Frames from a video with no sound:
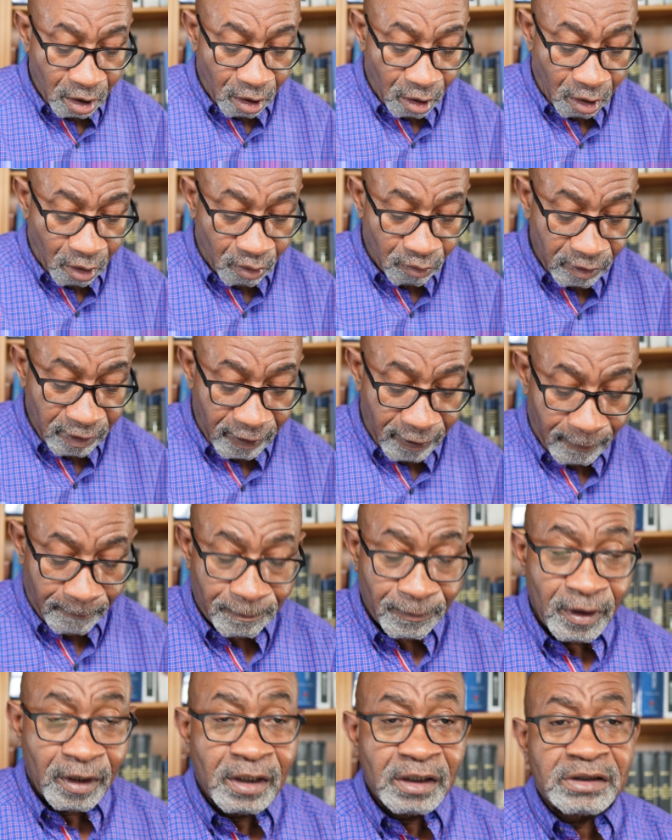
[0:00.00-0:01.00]
on him.
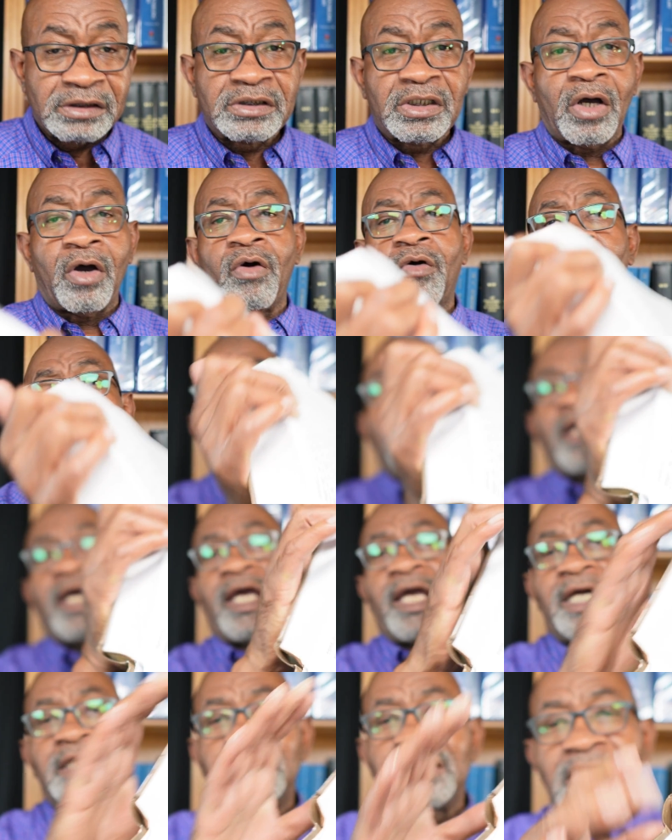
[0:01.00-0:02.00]
So
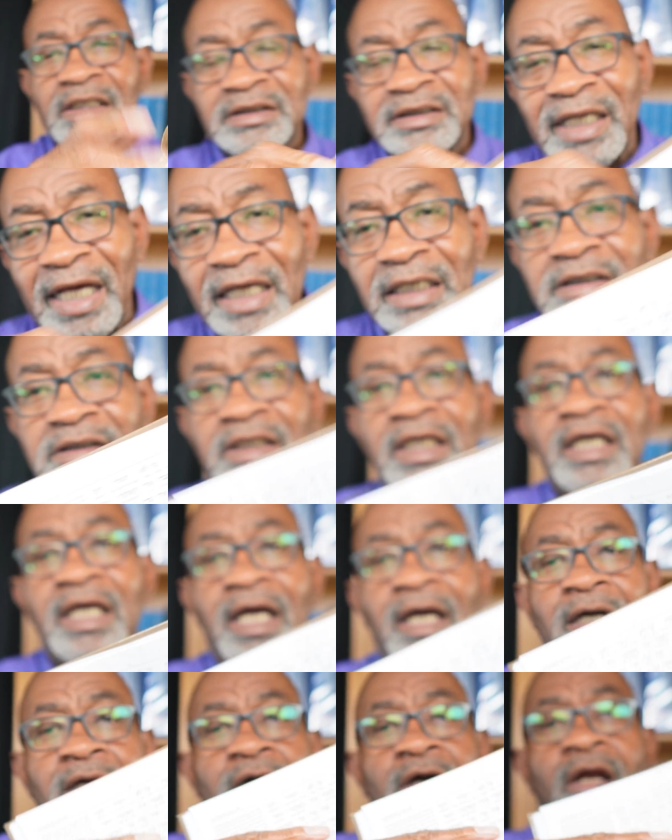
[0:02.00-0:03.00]
it just takes
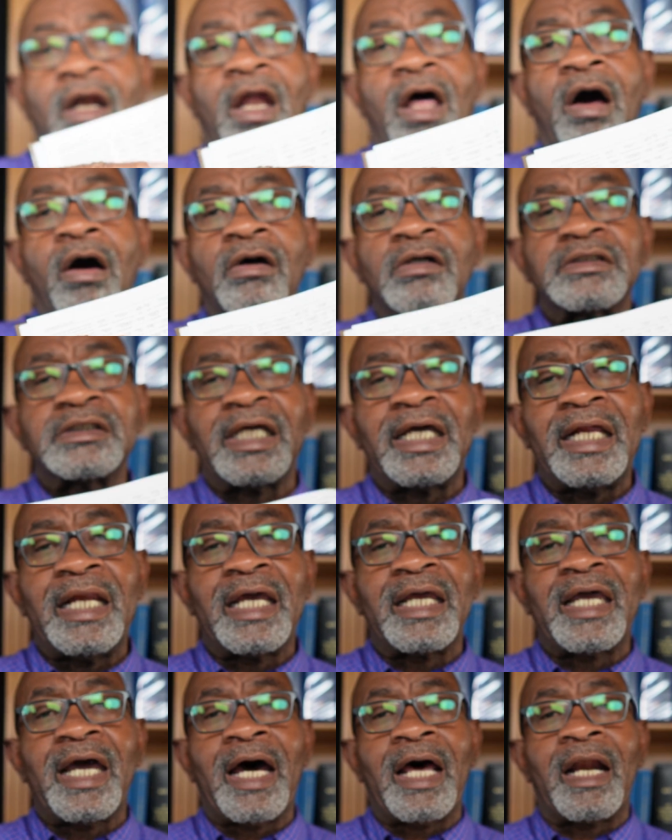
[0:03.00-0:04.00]
the gloss and
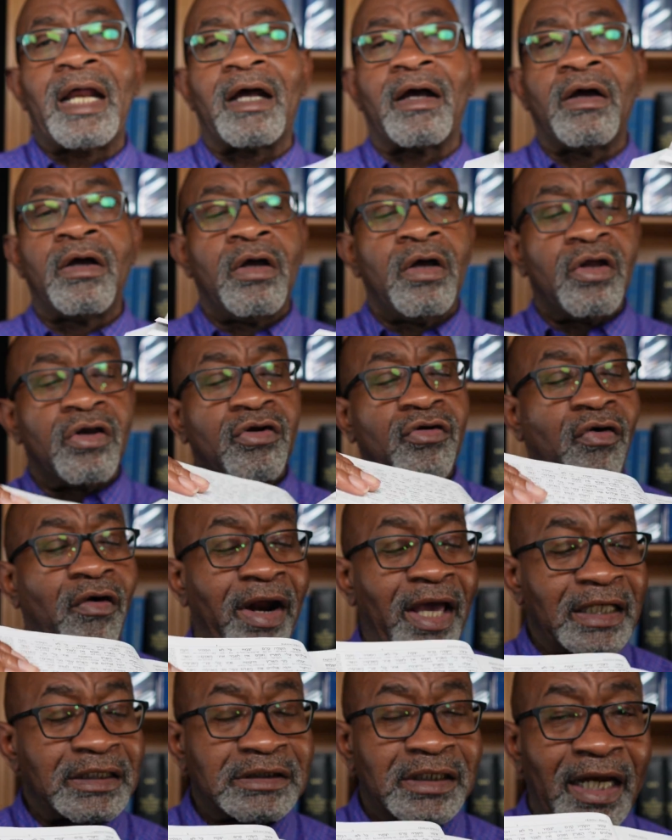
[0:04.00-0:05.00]
it kind of
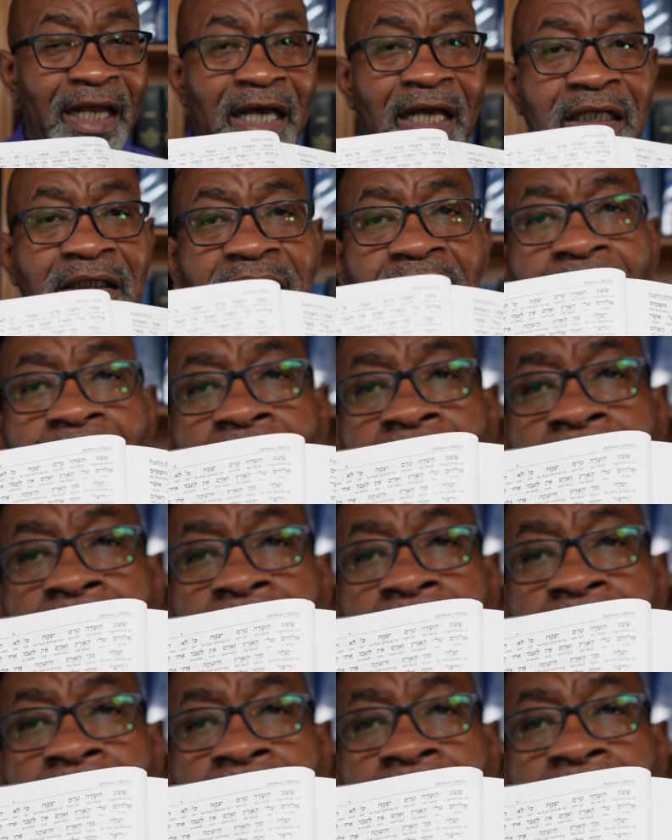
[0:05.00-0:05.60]
translates